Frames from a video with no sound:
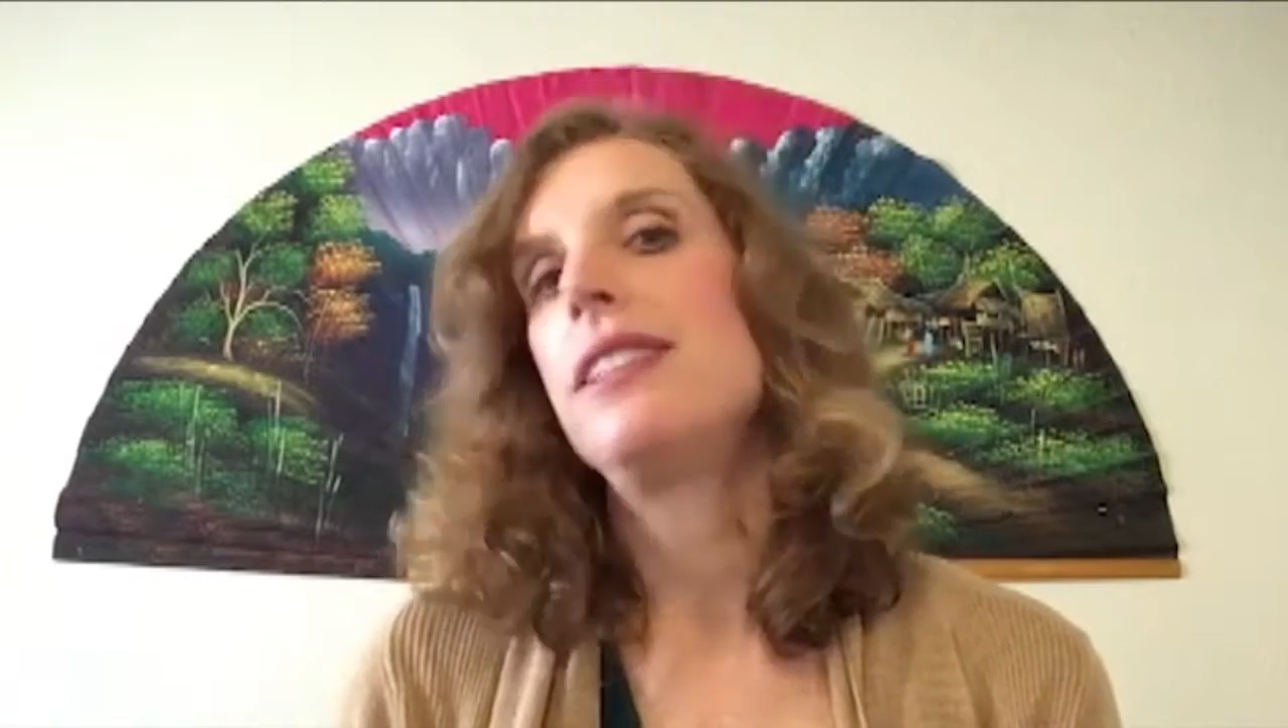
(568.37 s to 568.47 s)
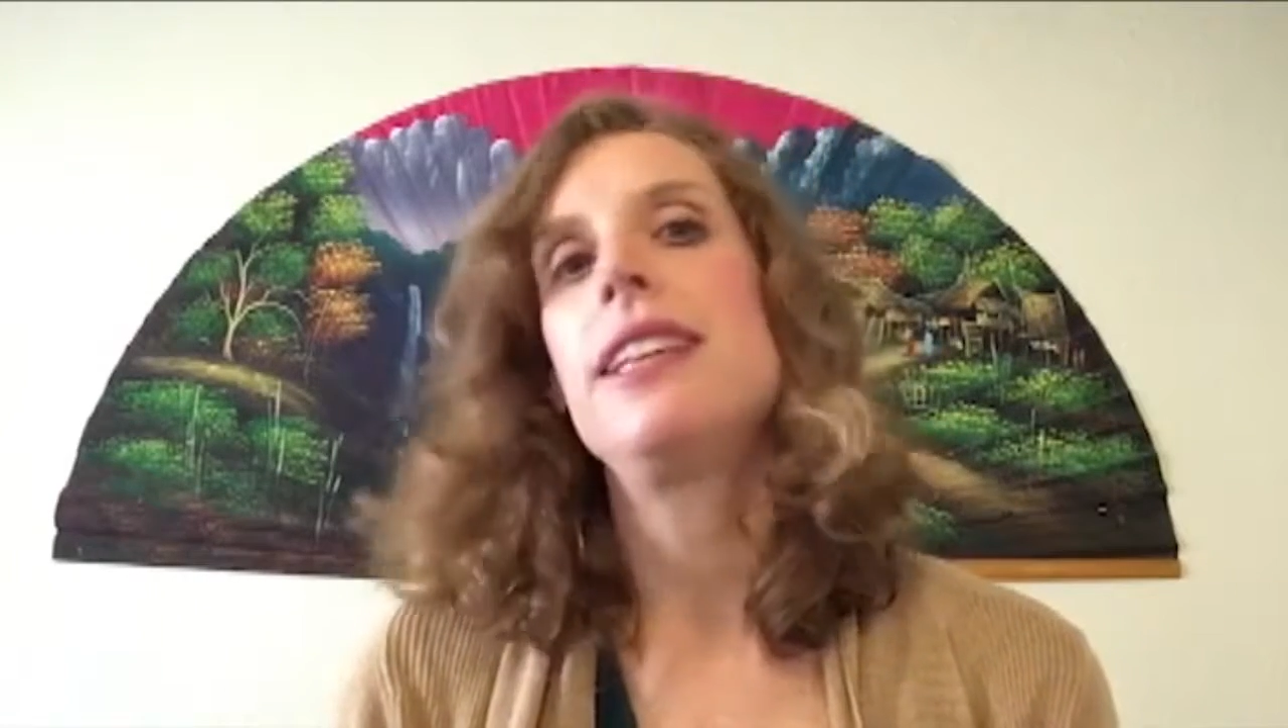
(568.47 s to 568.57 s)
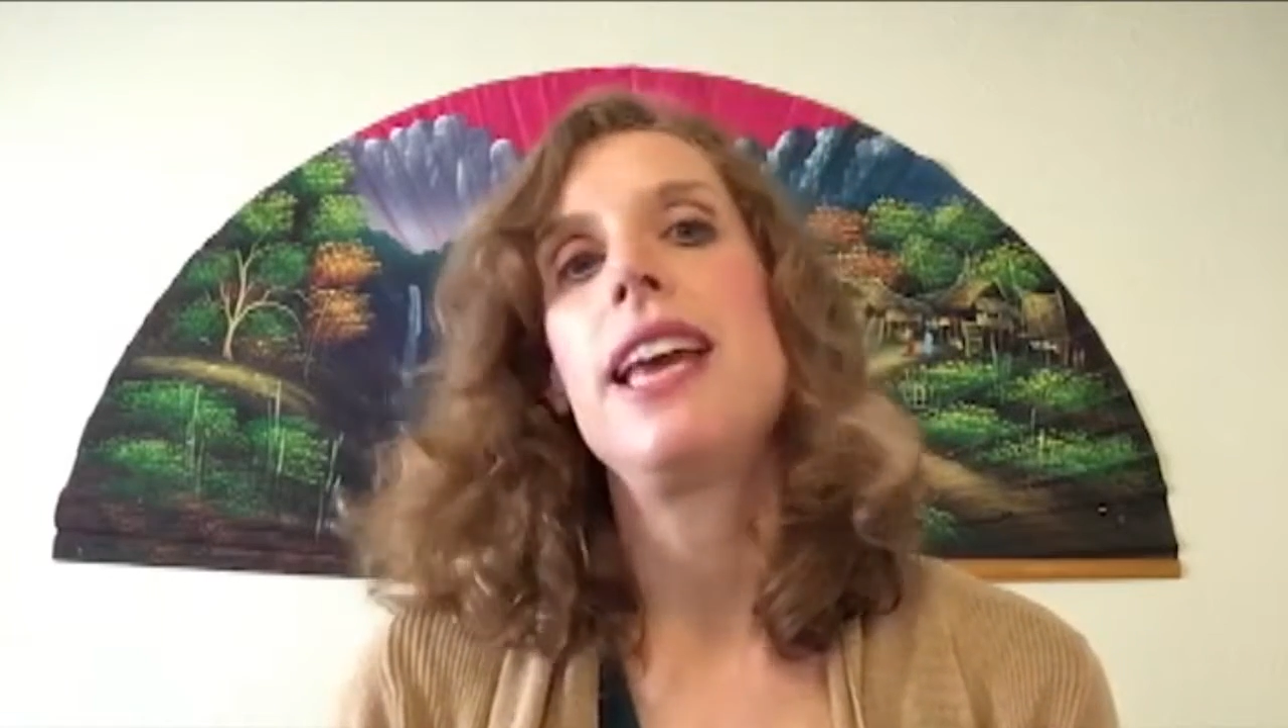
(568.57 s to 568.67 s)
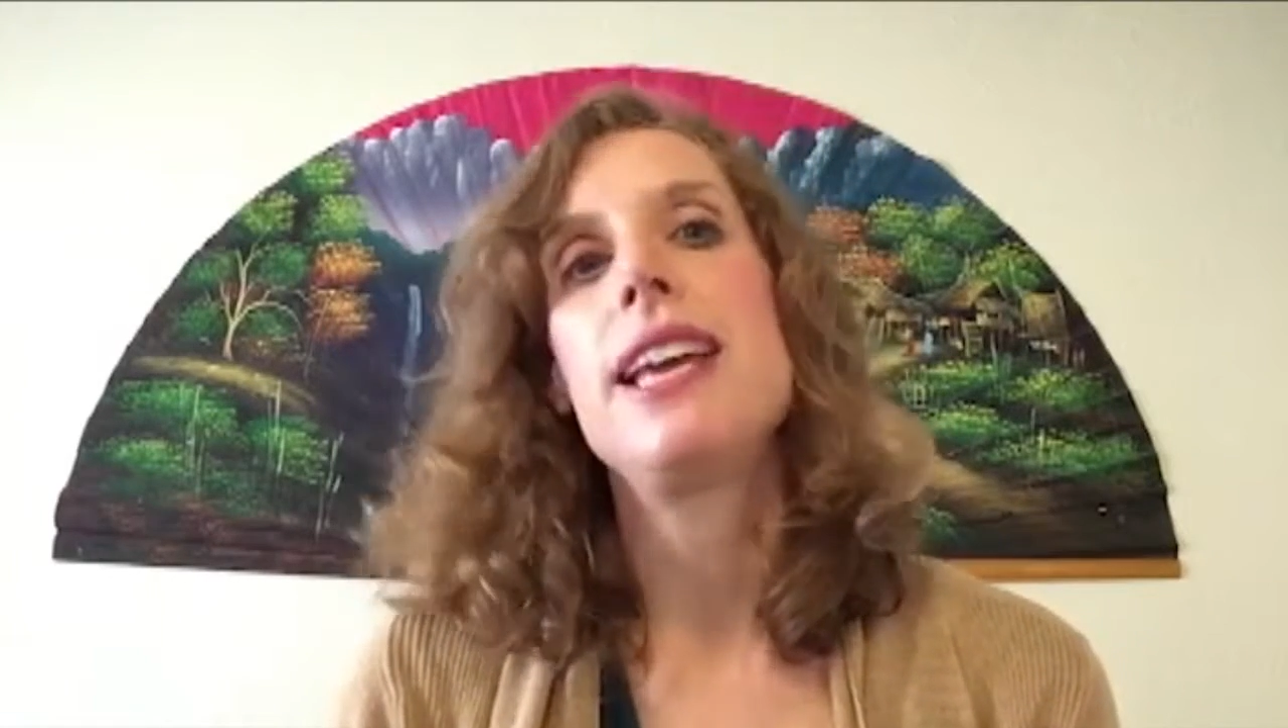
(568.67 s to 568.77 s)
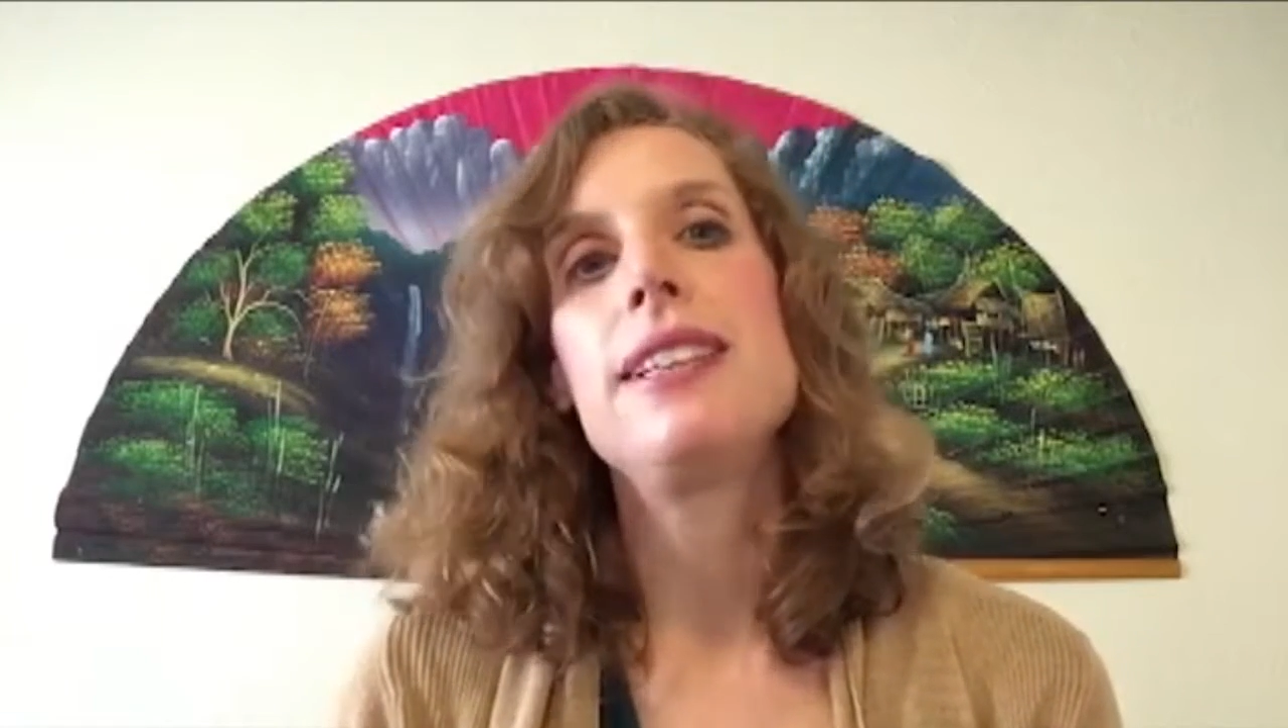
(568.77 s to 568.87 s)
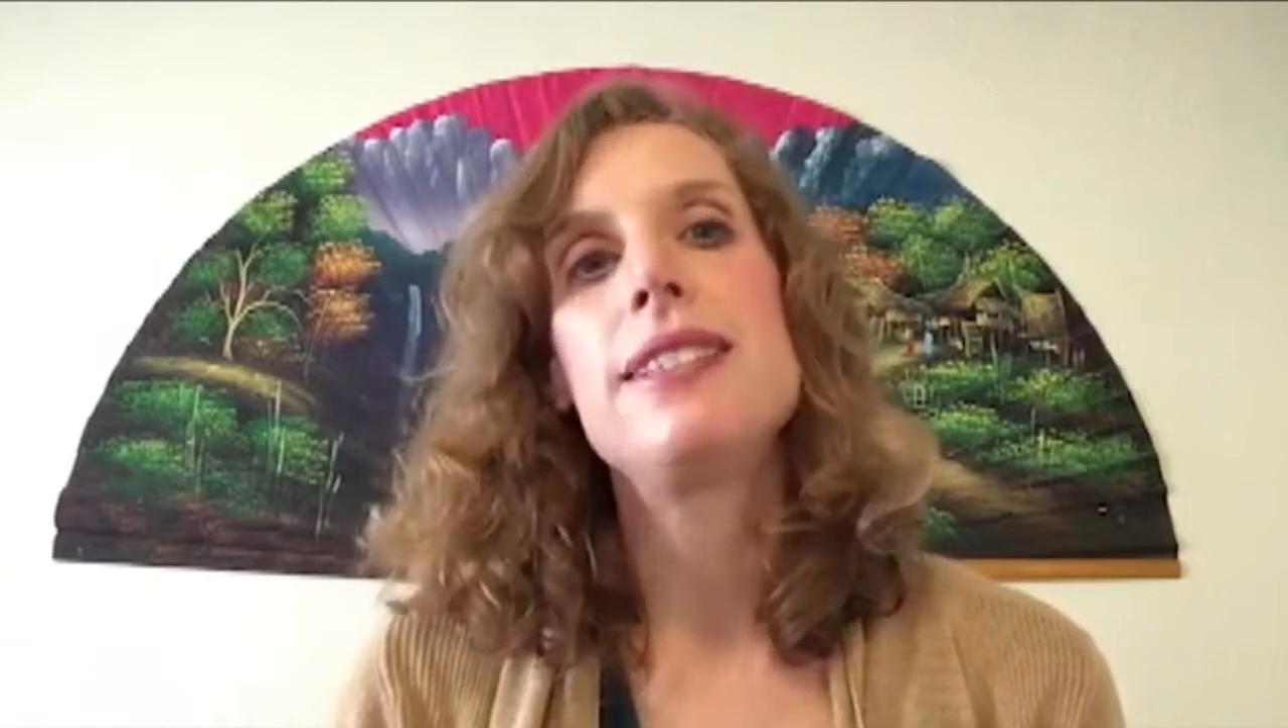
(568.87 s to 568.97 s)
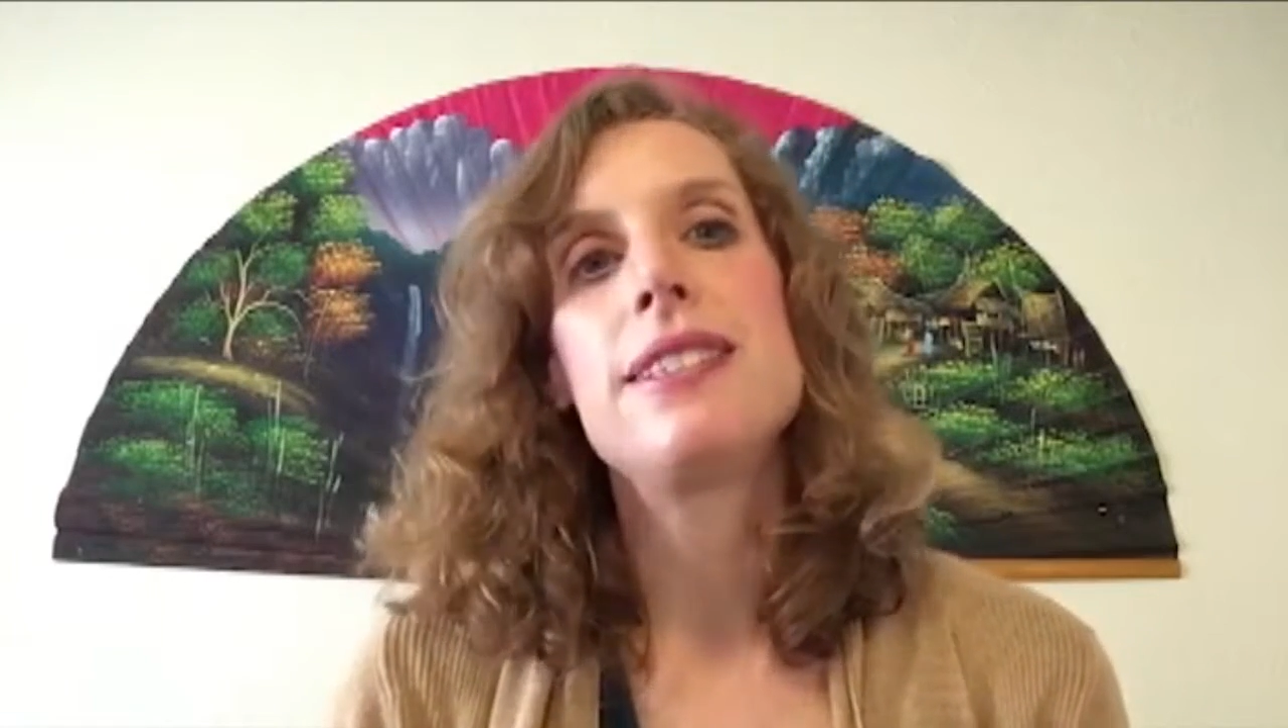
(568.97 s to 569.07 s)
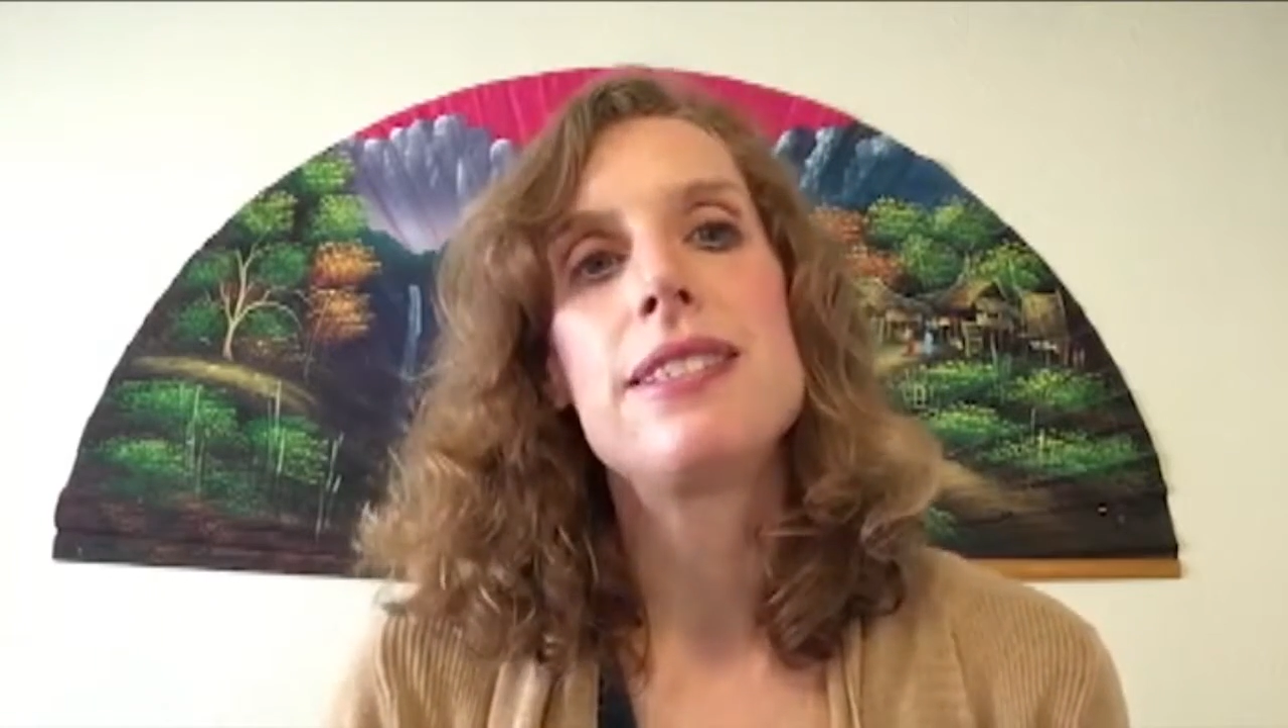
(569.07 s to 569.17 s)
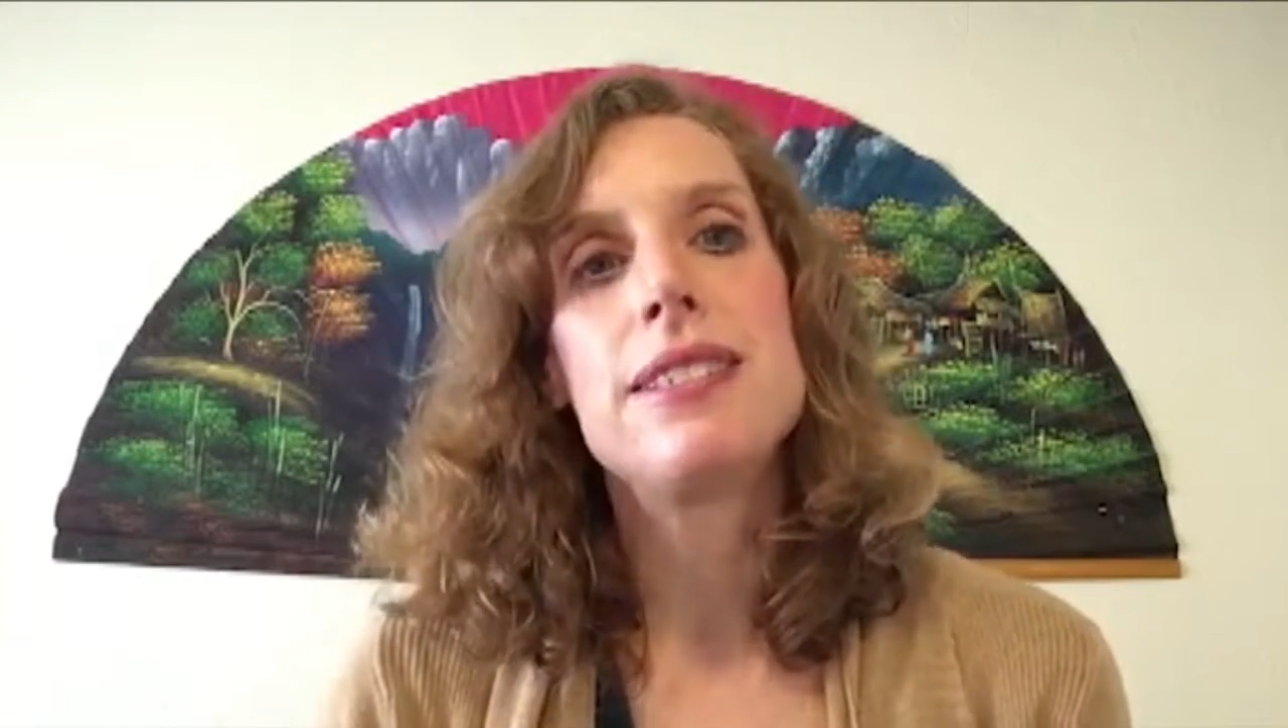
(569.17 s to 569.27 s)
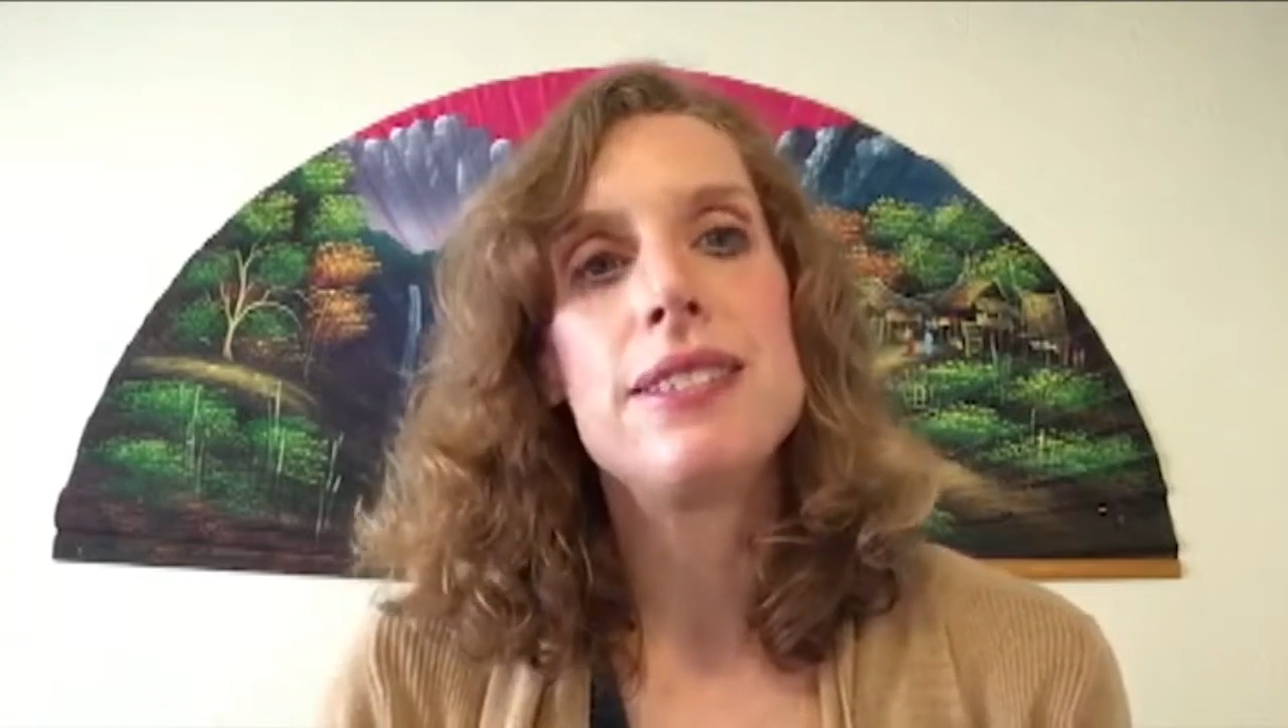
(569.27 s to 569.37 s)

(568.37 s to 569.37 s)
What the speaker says: the case,